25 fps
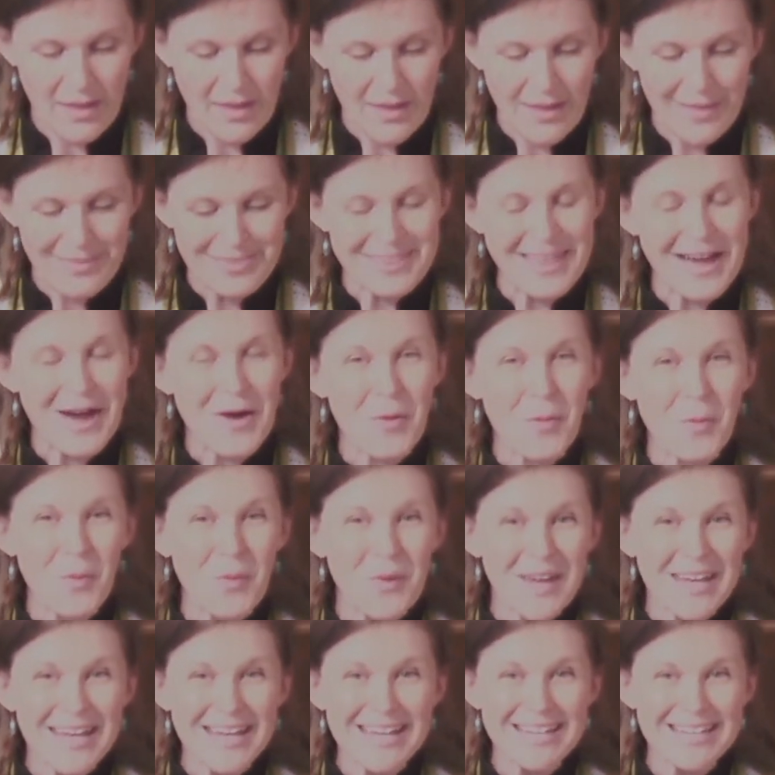that
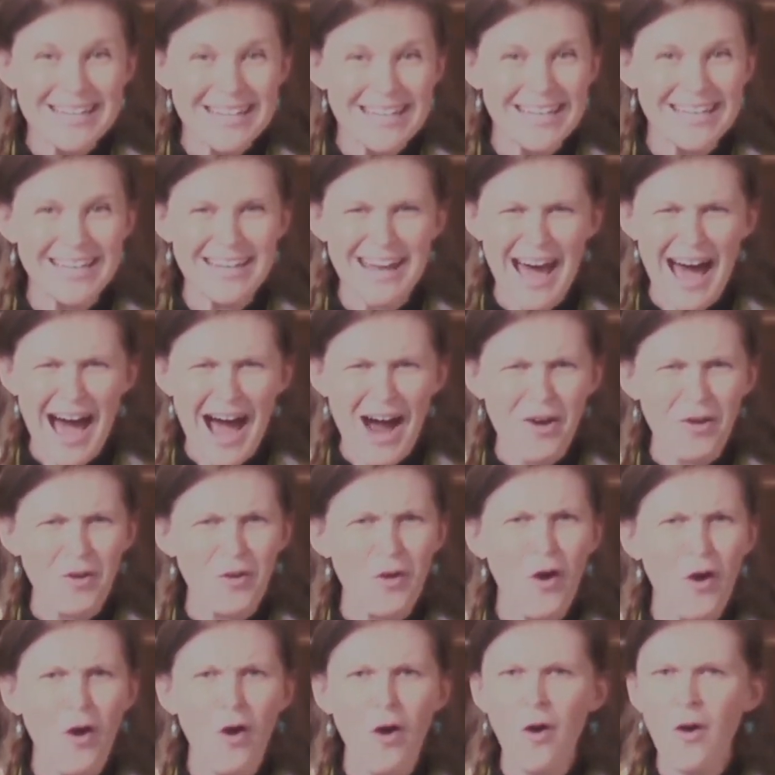we need our
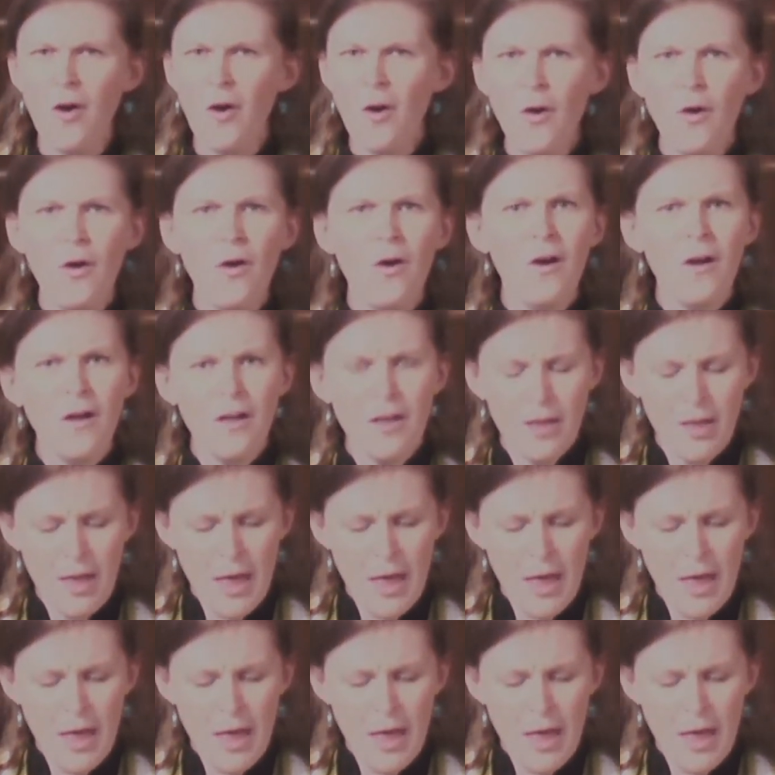whole